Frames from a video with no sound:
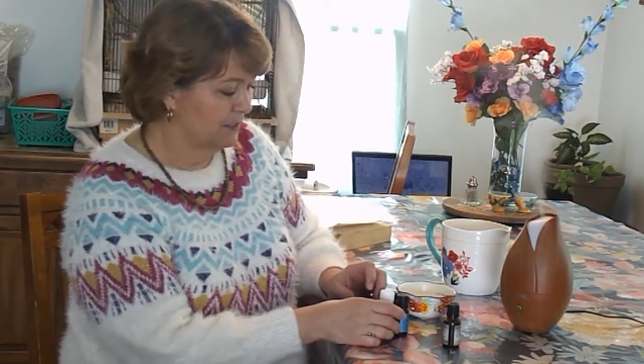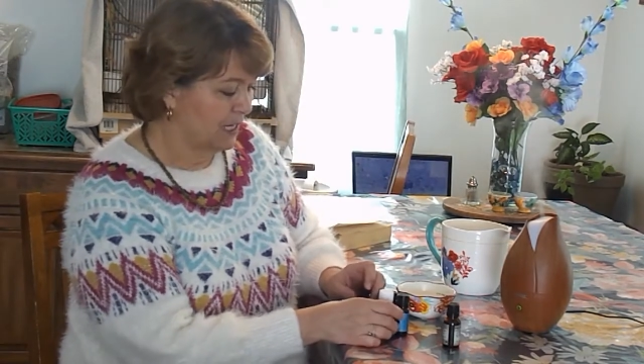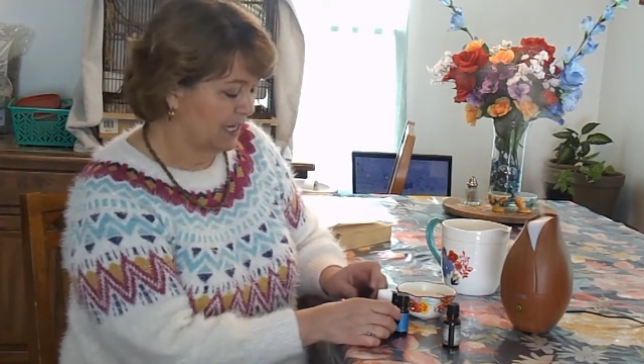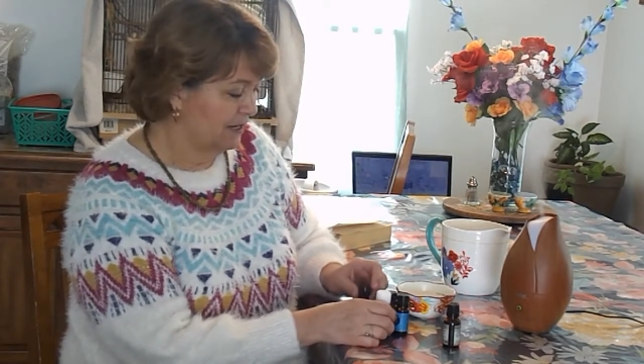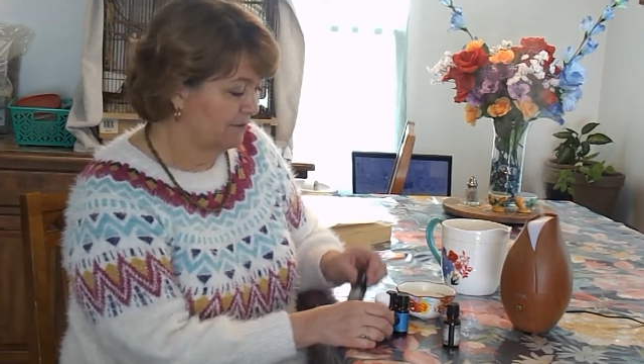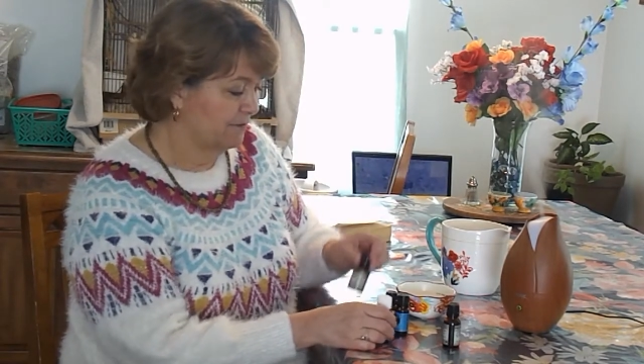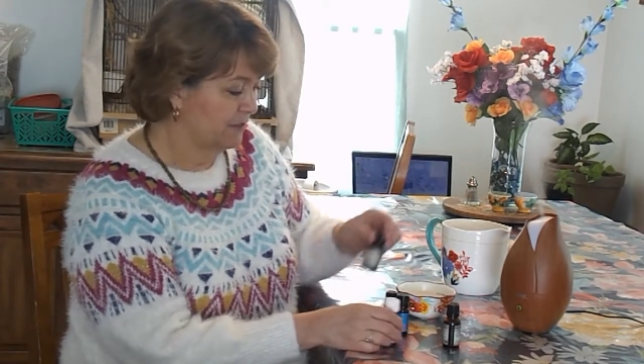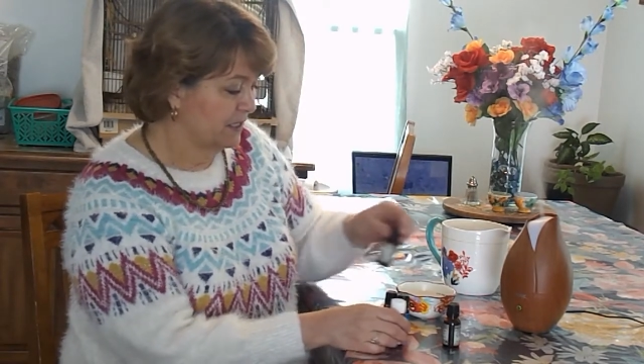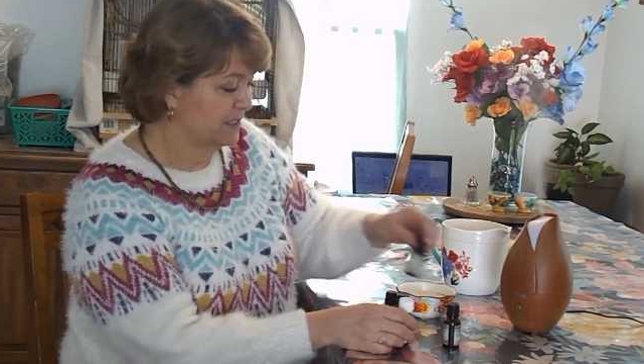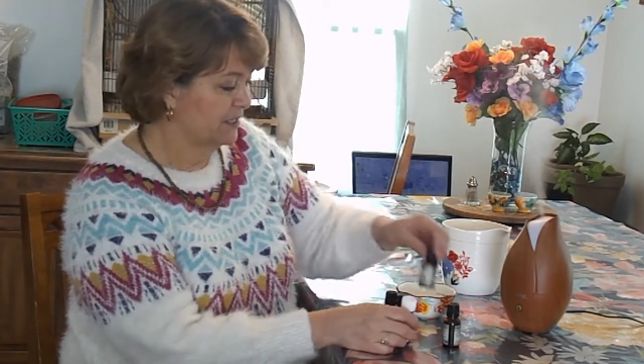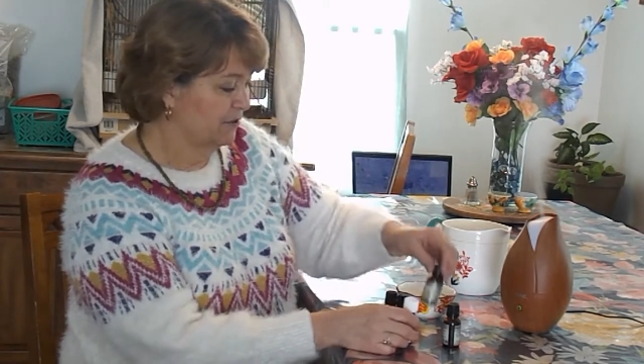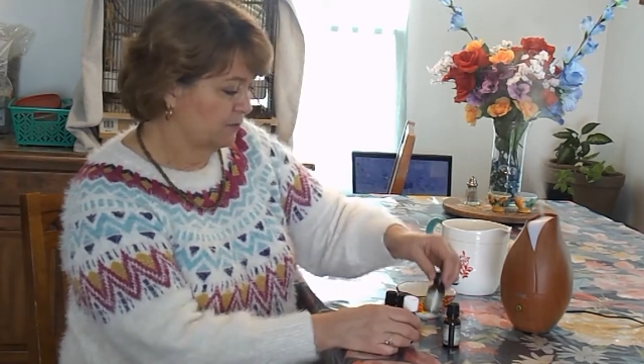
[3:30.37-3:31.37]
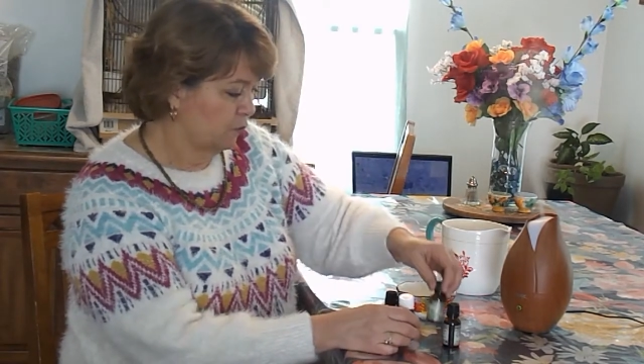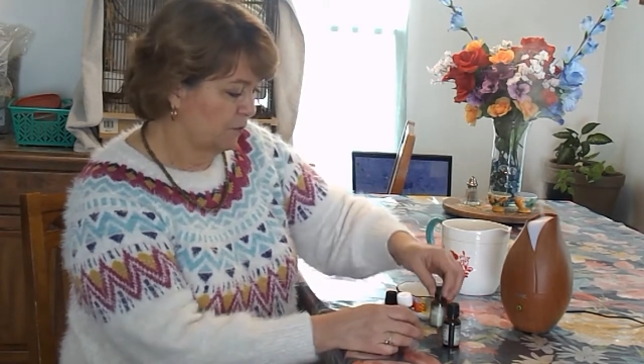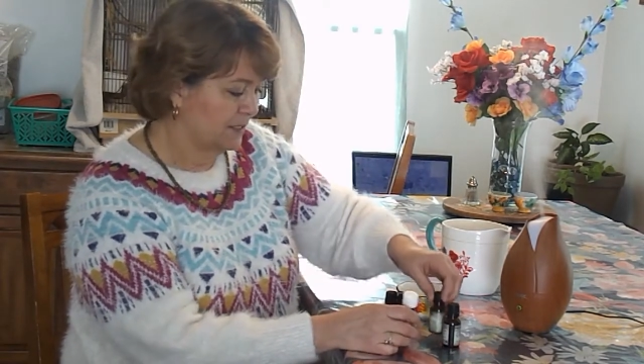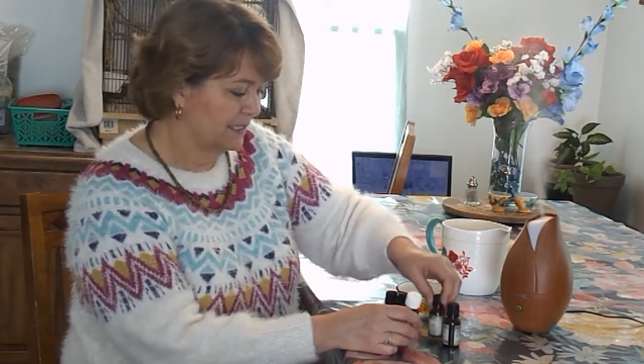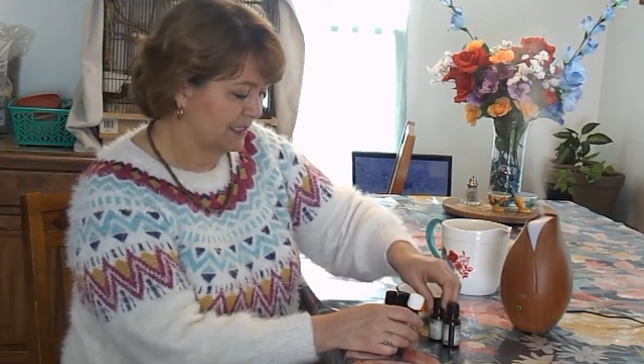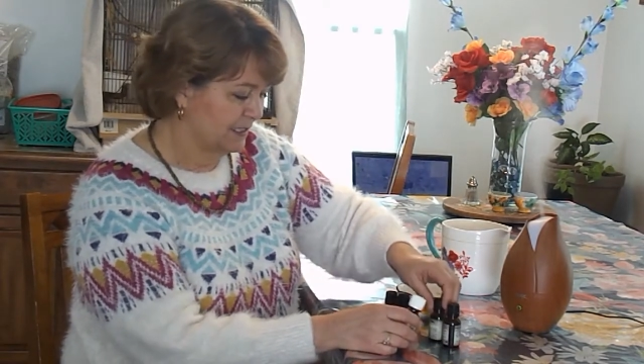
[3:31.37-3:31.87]
kind of considered more
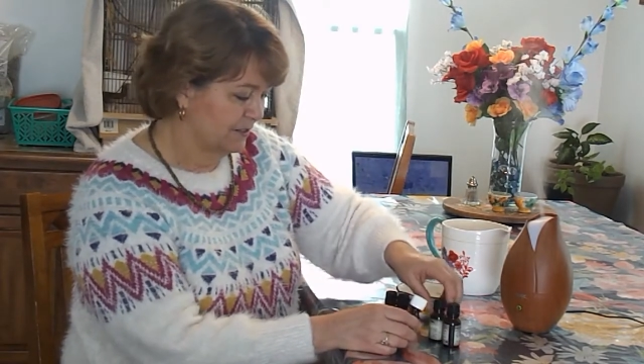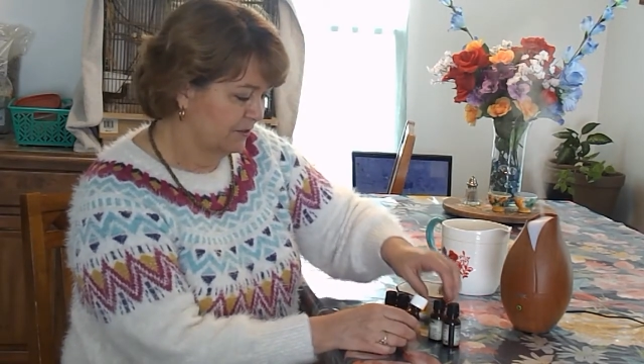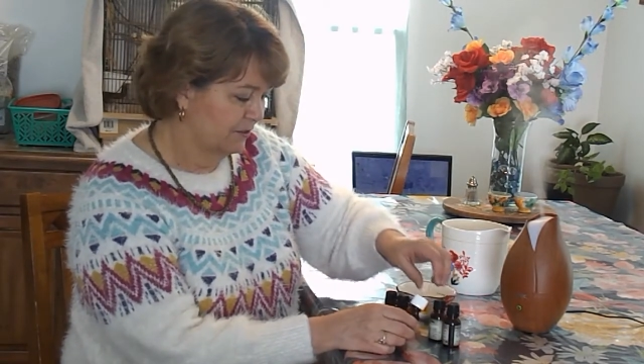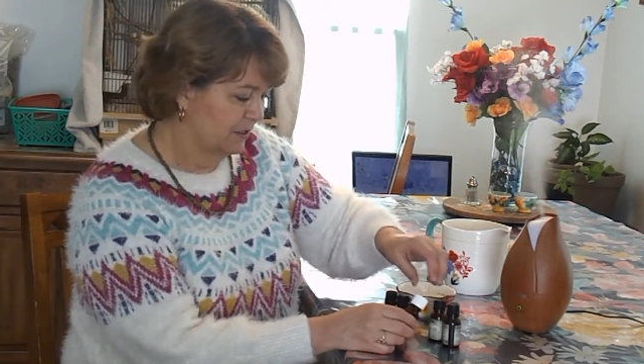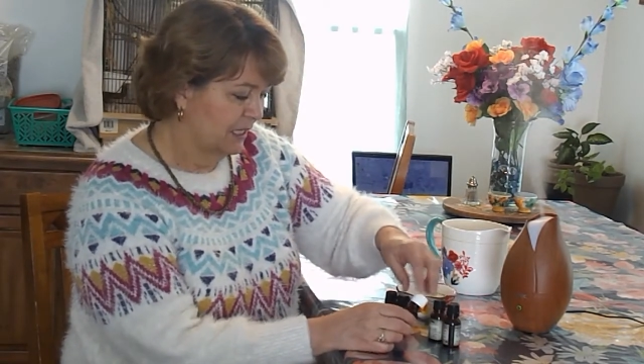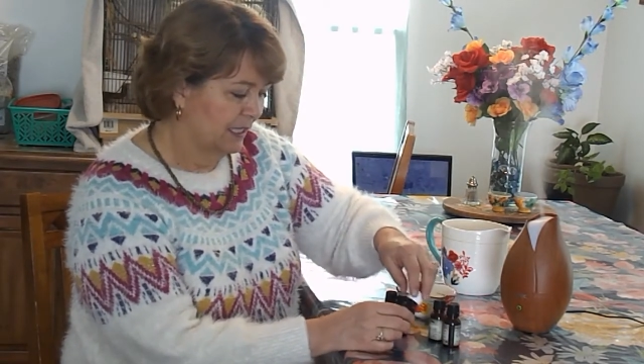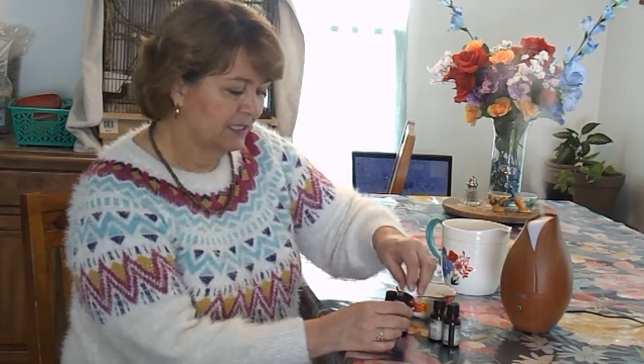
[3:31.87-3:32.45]
medicinal.